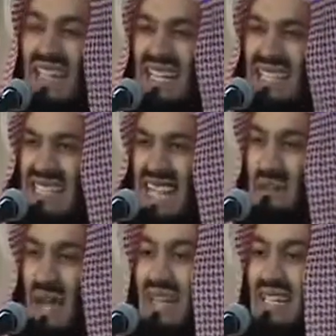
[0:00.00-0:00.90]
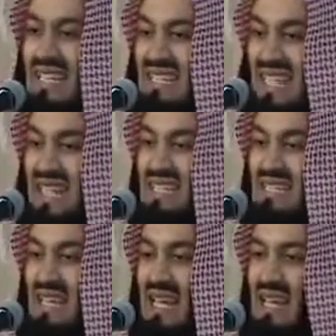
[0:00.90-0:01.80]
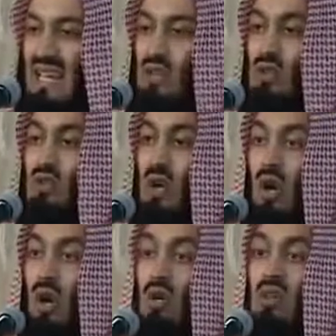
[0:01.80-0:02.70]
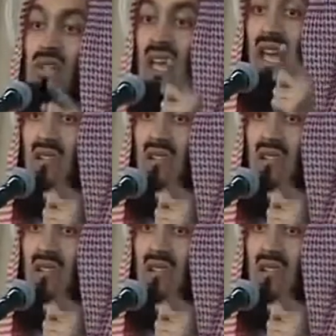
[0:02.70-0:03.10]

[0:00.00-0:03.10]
That same hadith says that don't